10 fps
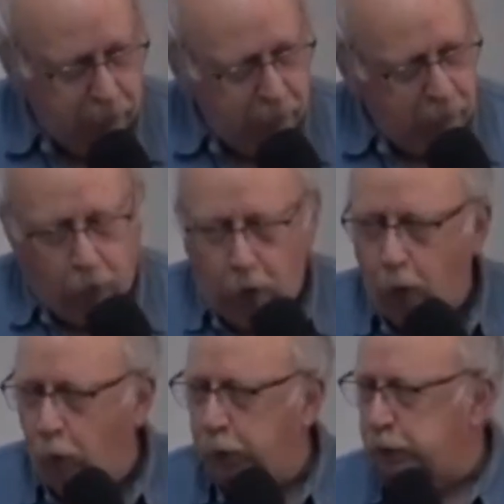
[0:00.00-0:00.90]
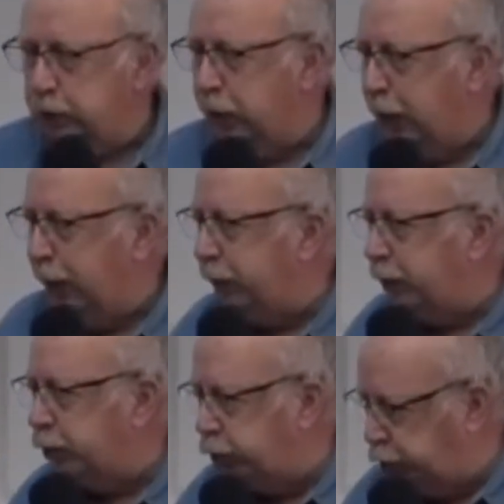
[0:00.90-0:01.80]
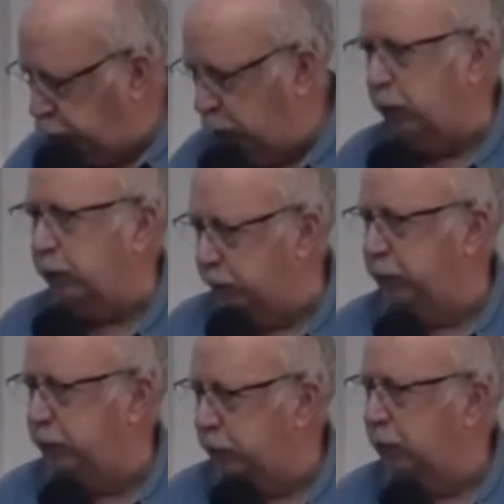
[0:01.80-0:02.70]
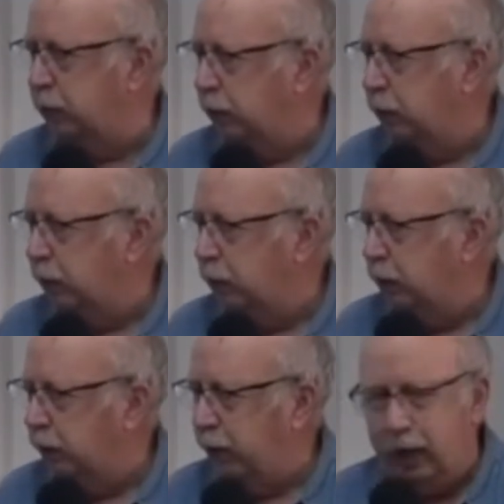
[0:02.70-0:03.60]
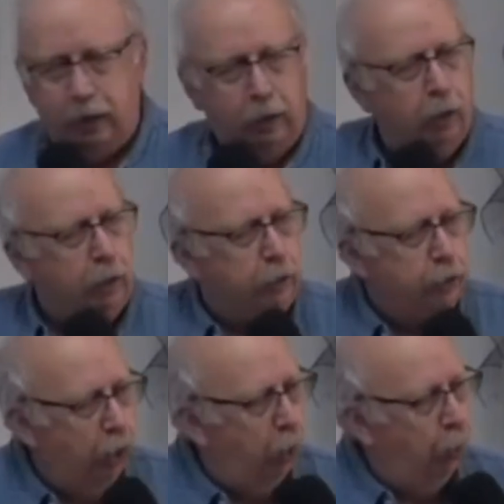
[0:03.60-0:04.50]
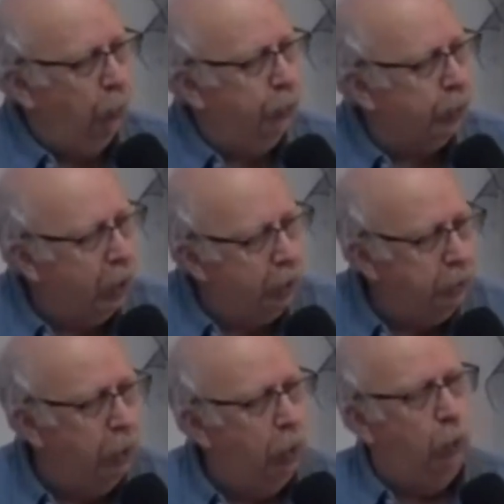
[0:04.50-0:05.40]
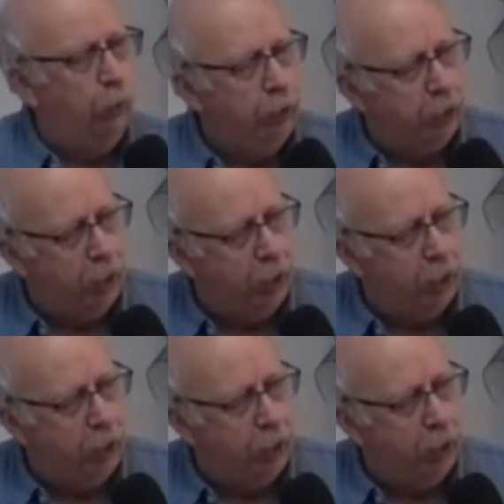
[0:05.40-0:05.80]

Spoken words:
always to have that assurance, that know that I know that